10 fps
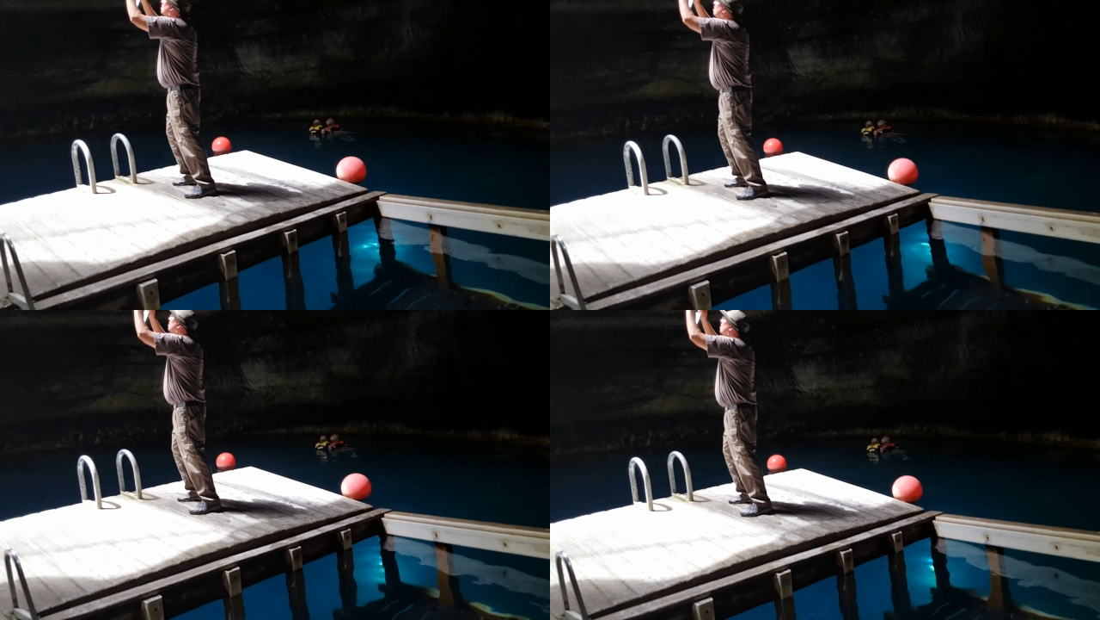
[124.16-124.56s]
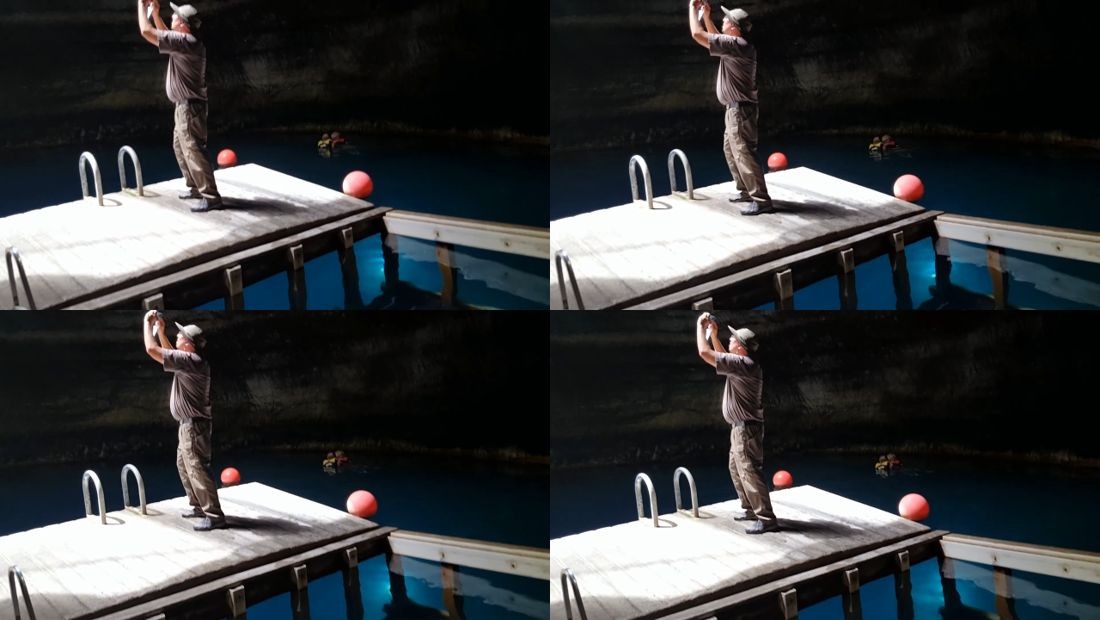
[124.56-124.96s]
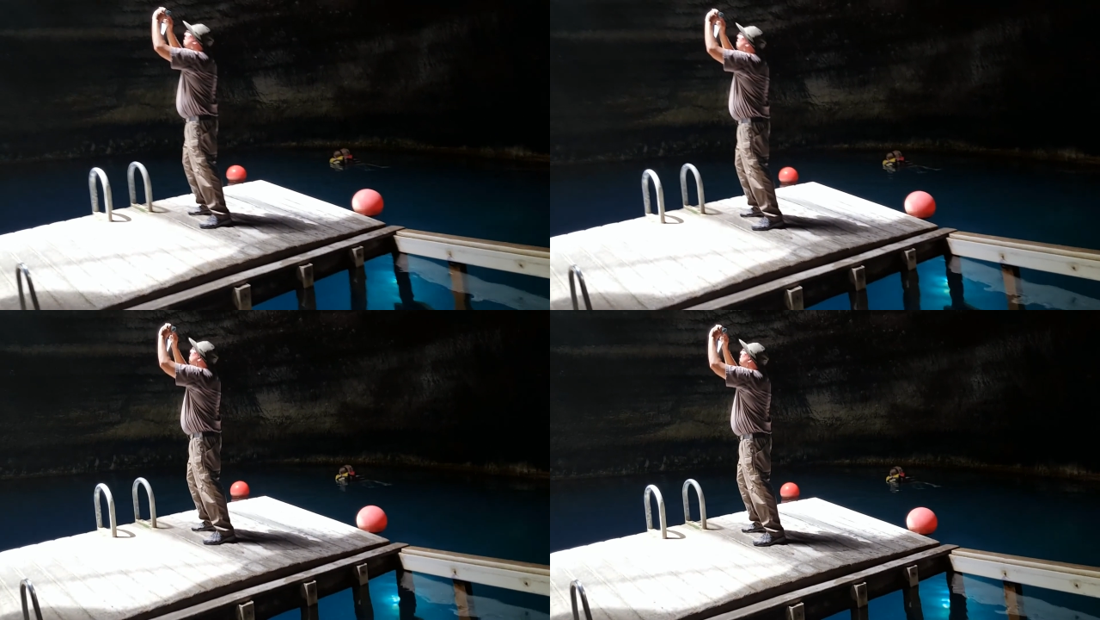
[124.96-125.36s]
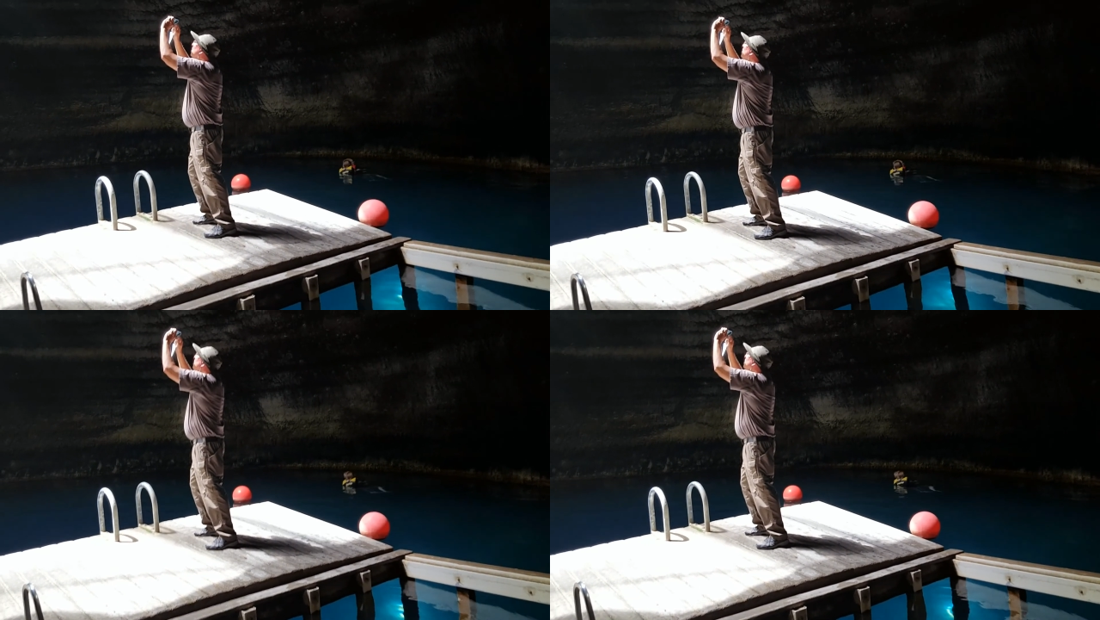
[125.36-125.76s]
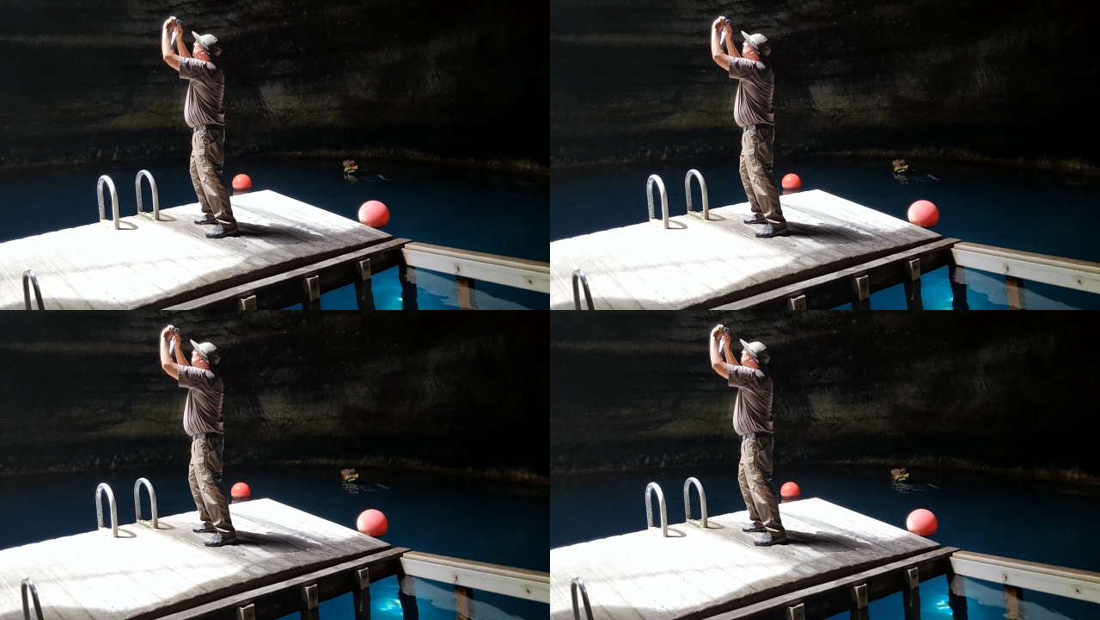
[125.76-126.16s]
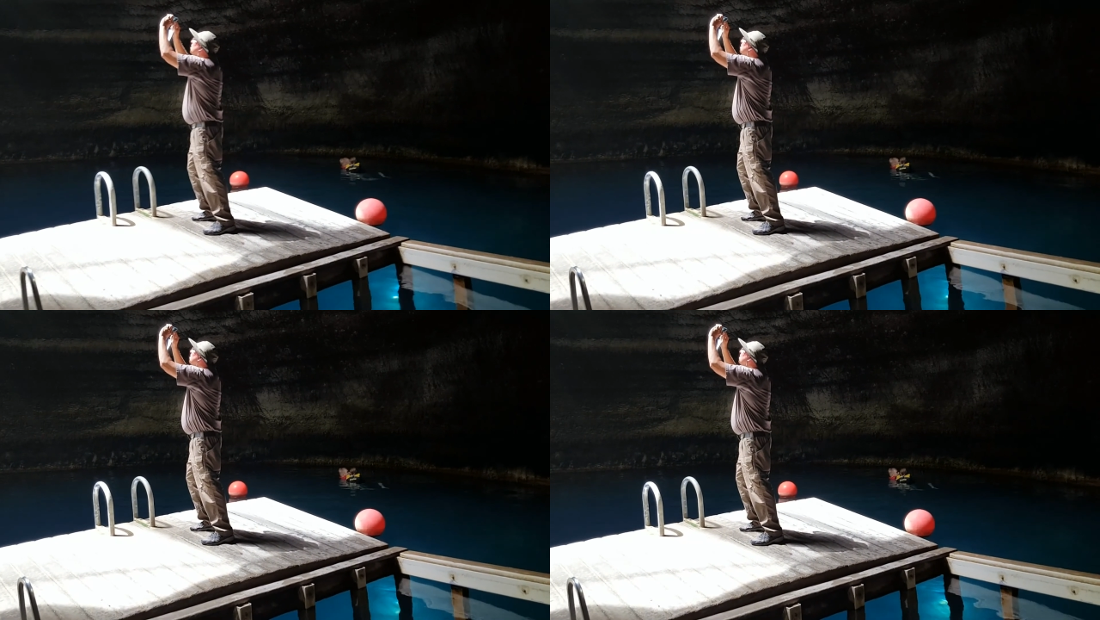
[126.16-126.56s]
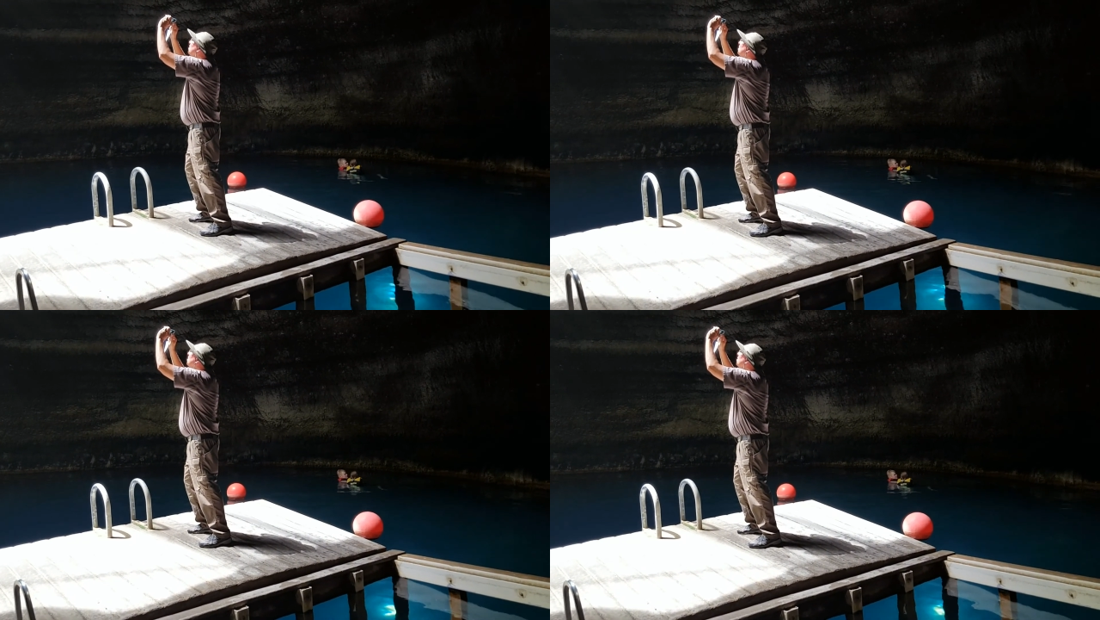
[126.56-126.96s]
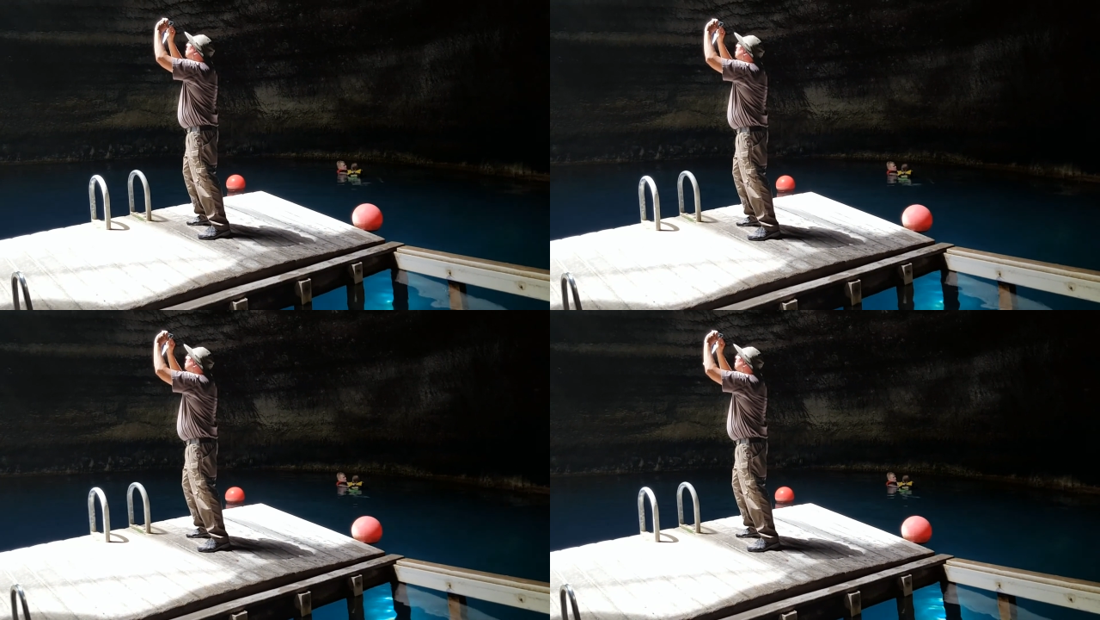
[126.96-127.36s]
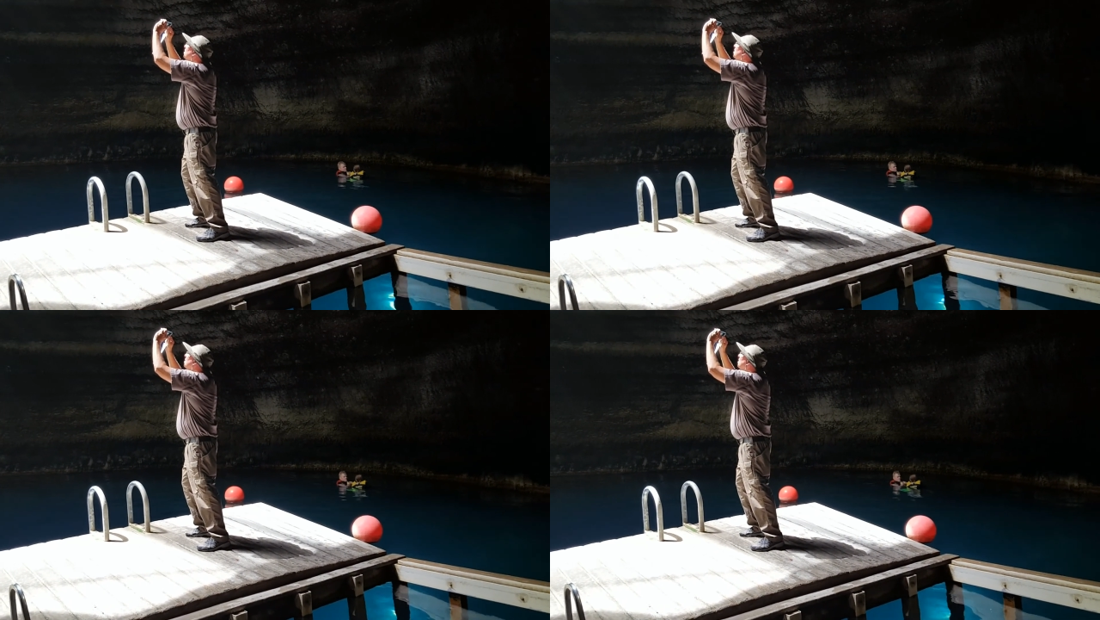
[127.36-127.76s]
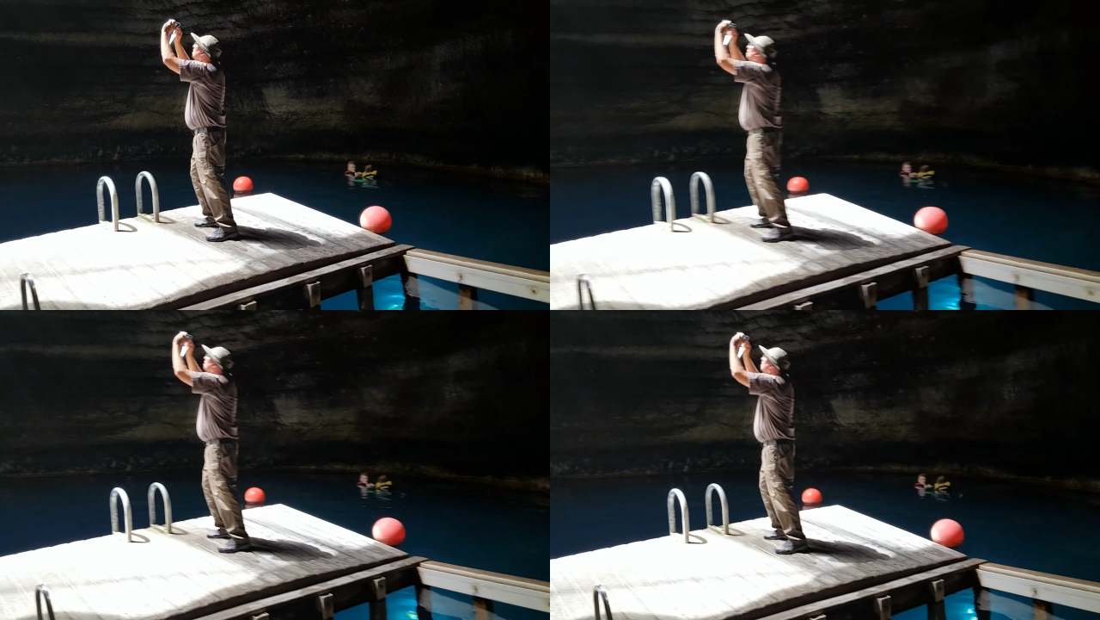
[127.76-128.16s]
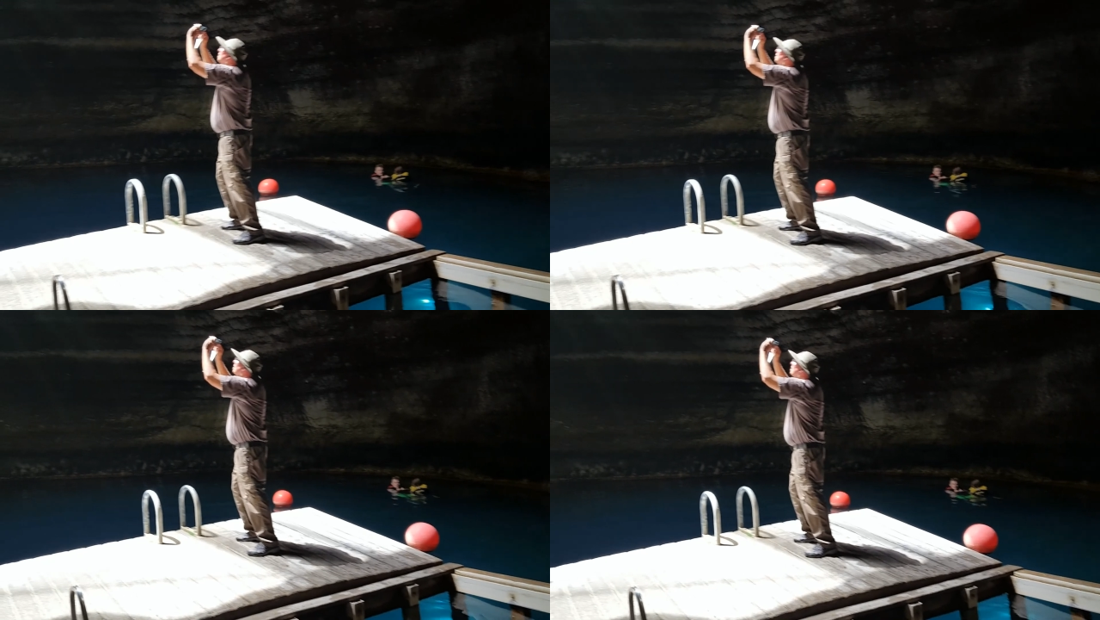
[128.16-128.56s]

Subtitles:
No face is visible, so there are no lips to read.